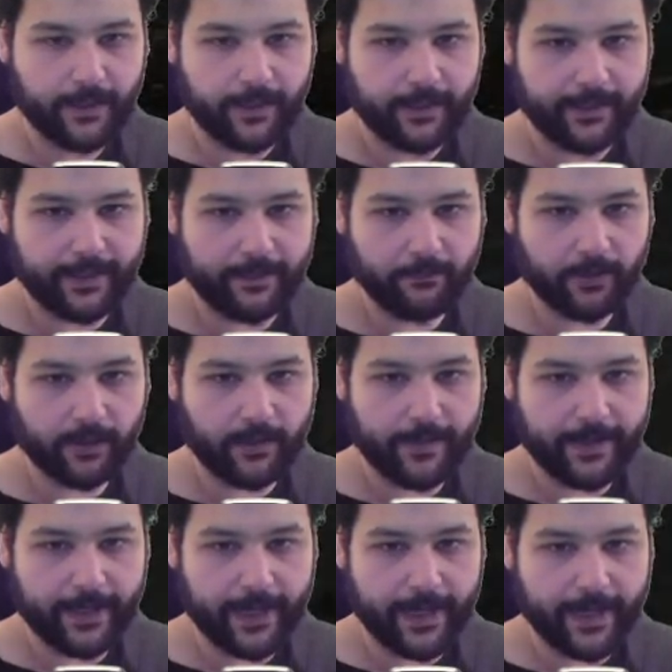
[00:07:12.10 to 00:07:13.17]
Then we're going to
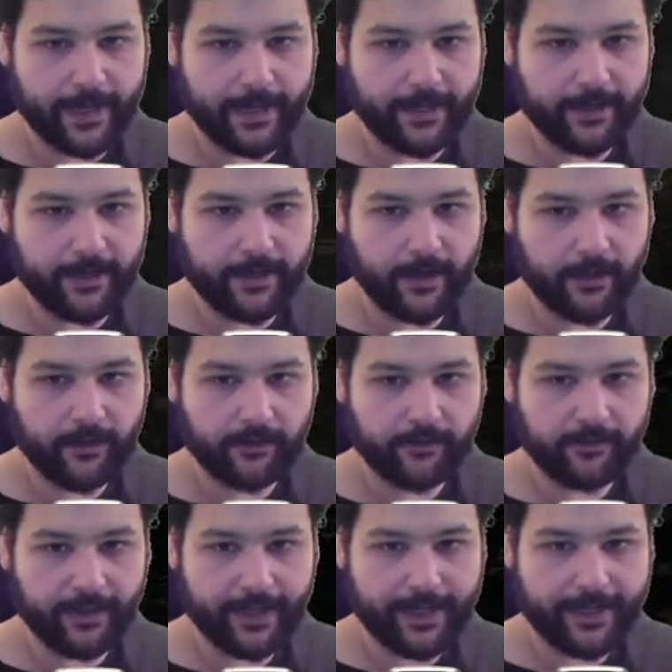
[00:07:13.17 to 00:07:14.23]
make another
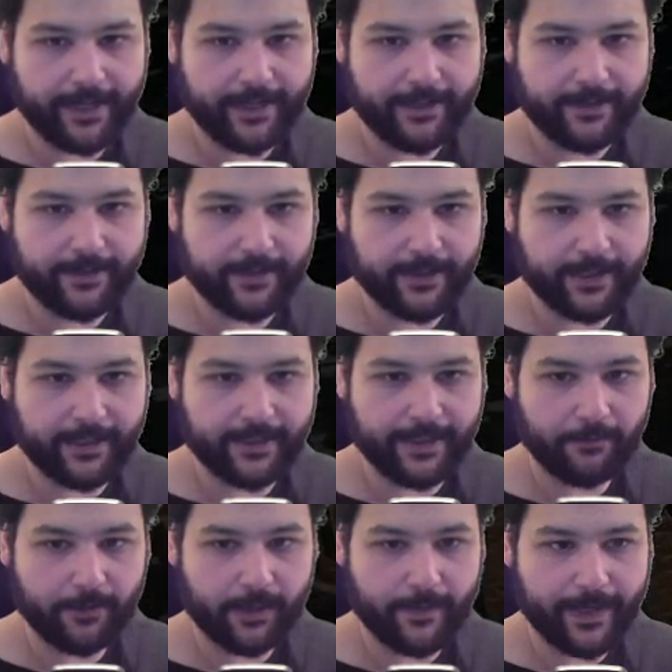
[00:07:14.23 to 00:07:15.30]
right here, and
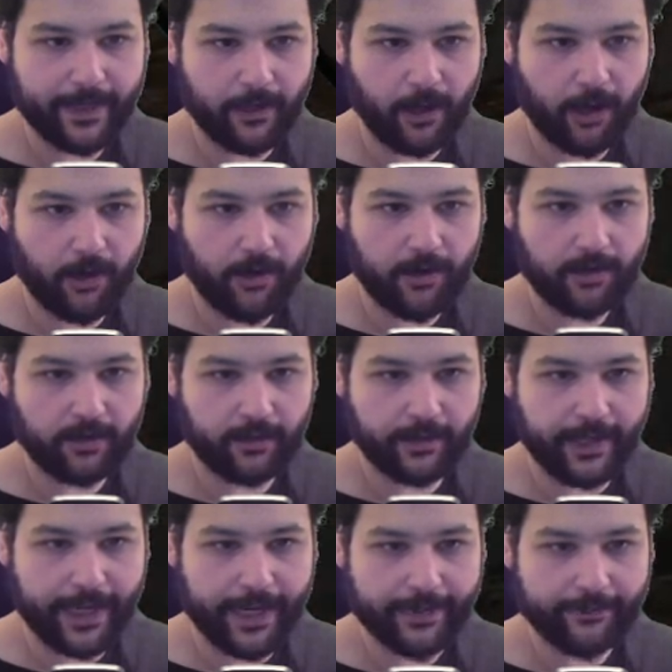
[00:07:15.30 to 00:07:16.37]
then we're going to make a hard
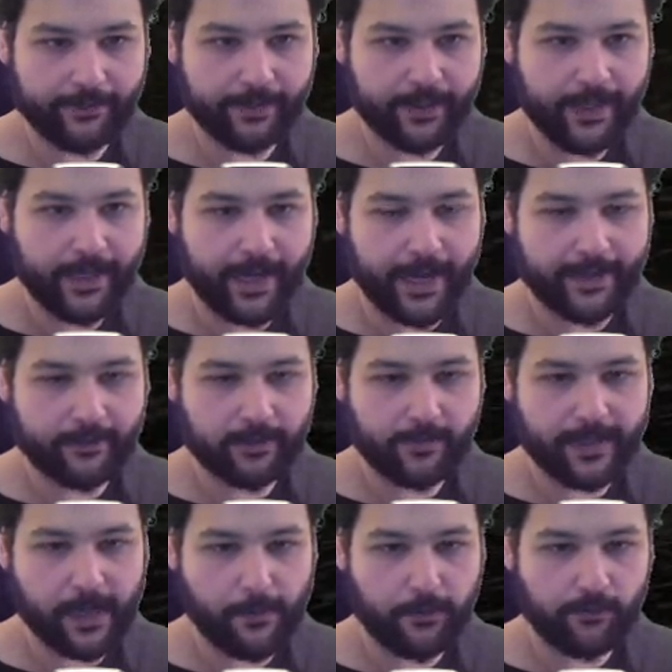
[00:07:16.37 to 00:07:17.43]
left. And there's going
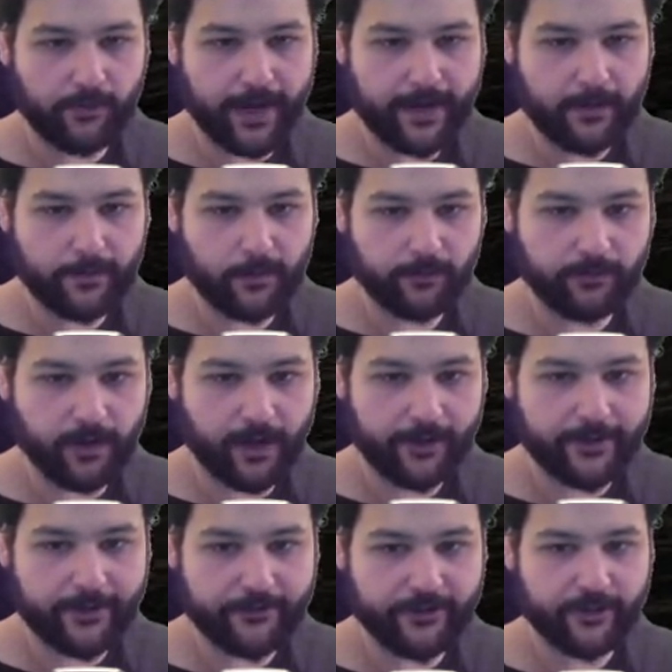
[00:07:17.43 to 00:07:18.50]
to be a breakable
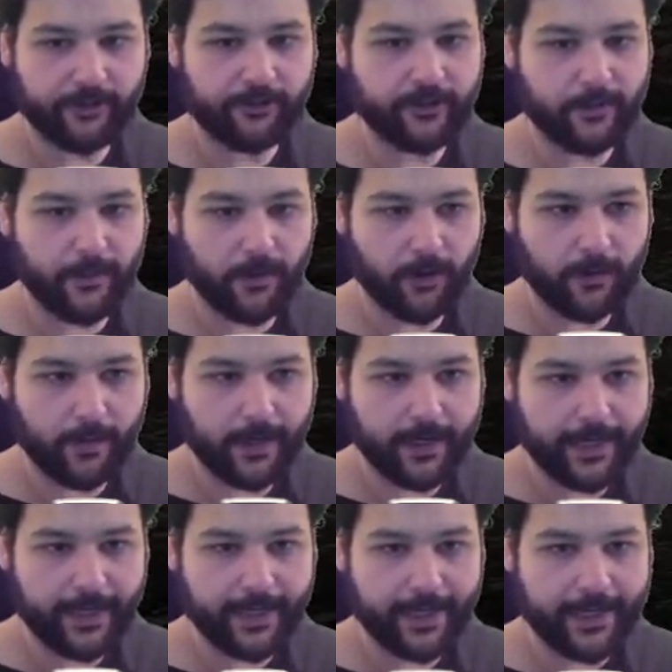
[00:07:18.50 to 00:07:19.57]
rock you can just throw your Pokemon
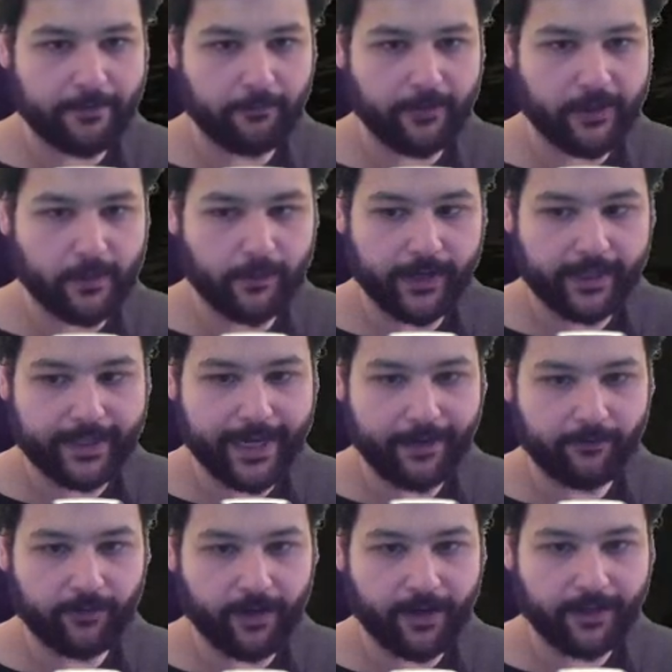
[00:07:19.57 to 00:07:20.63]
at, and when you break
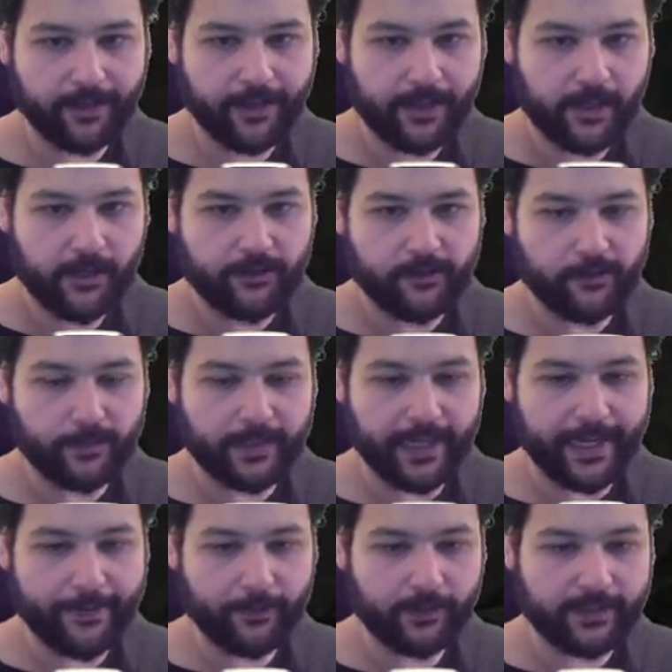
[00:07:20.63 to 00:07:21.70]
that rock, you'll be
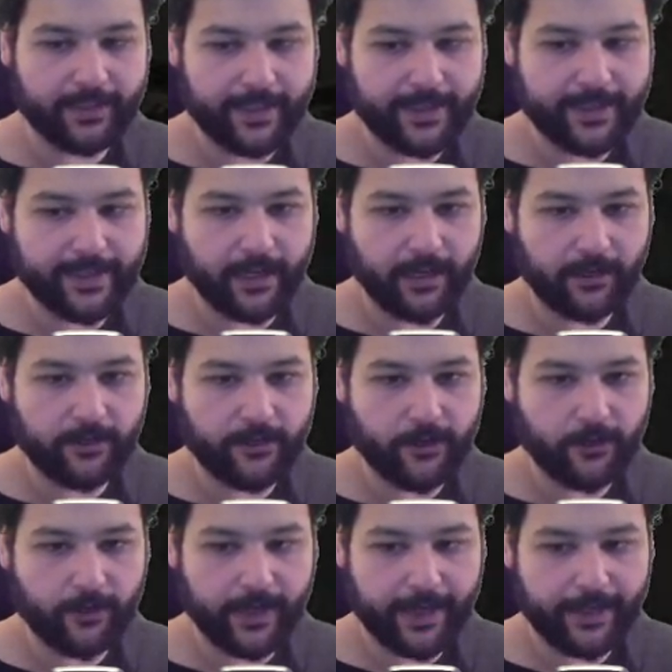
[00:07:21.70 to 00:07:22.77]
able to see the
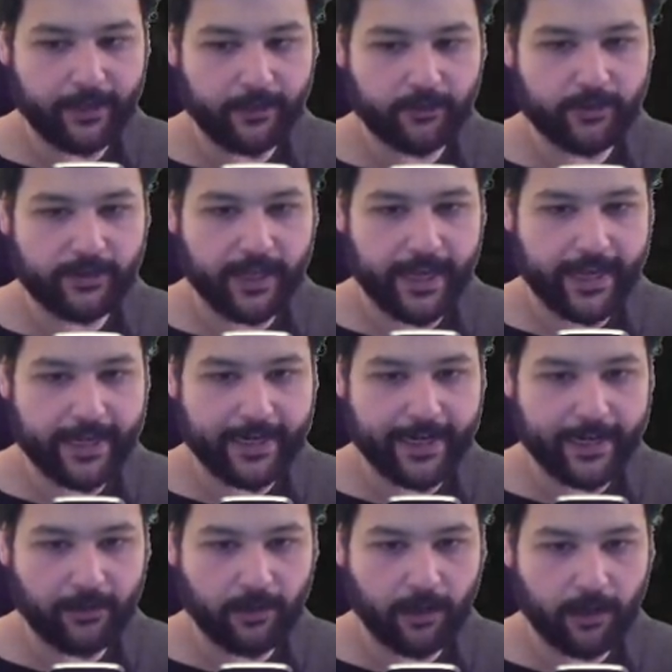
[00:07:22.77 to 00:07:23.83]
Unknown L just hanging
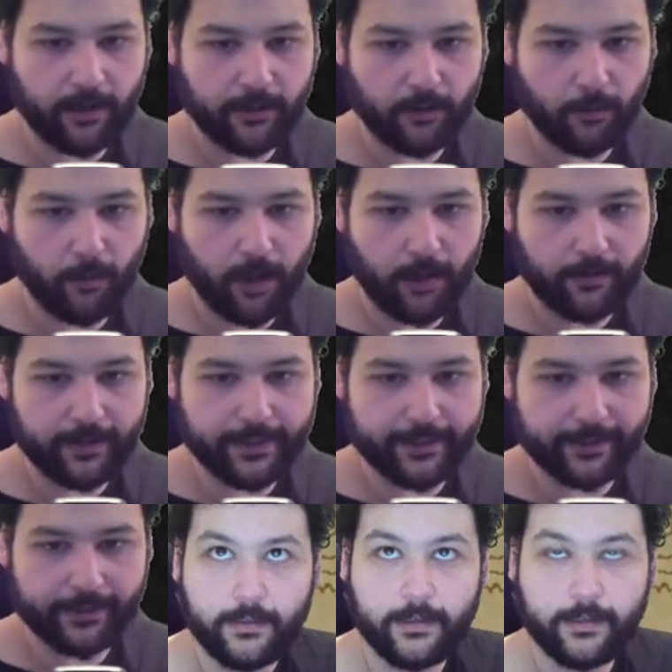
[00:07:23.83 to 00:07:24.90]
out on the wall here.